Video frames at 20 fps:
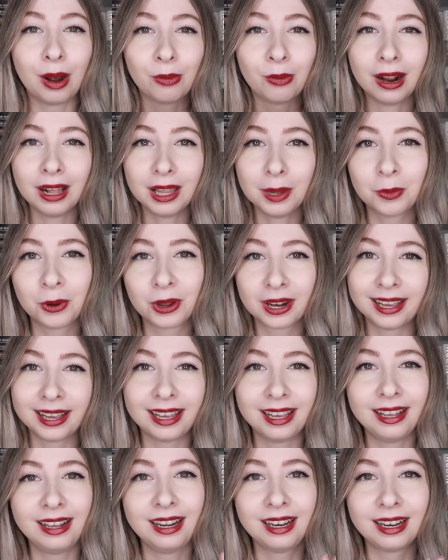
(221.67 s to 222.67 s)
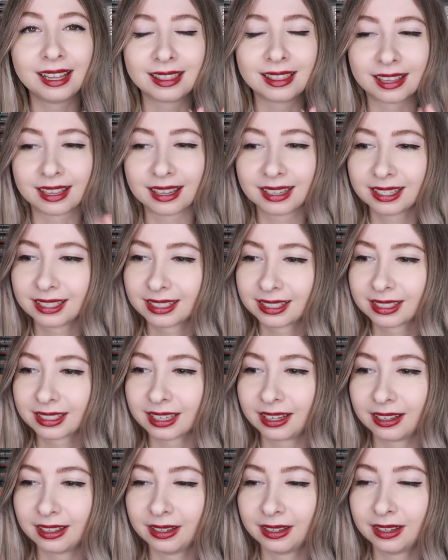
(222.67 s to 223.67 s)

I'll probably put it in this.